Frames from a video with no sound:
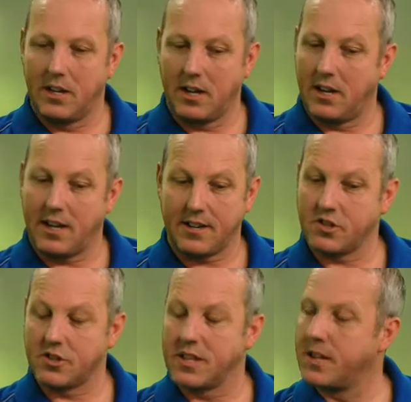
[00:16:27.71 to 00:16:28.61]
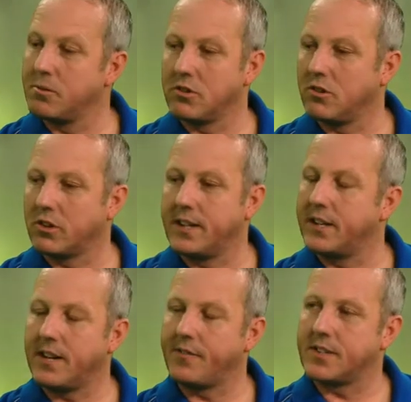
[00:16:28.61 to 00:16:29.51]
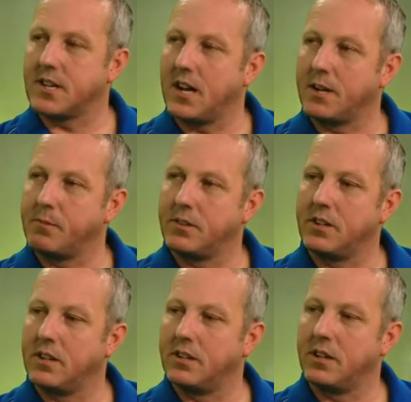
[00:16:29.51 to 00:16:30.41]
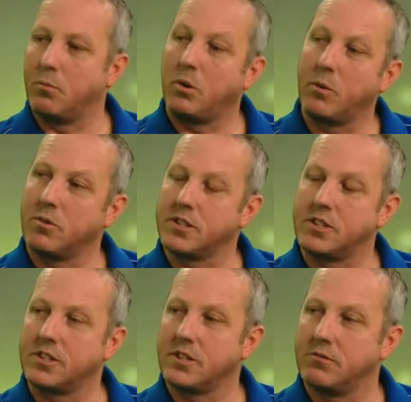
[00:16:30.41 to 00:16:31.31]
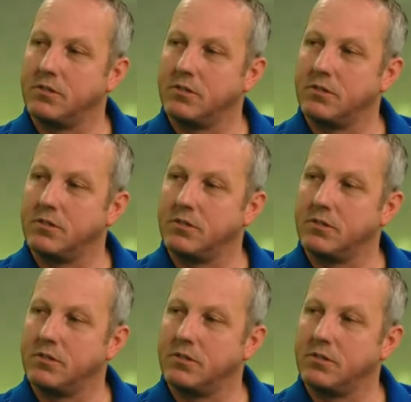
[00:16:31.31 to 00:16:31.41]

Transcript: And I just think he was unlucky. He didn't have the time and what he wanted to do.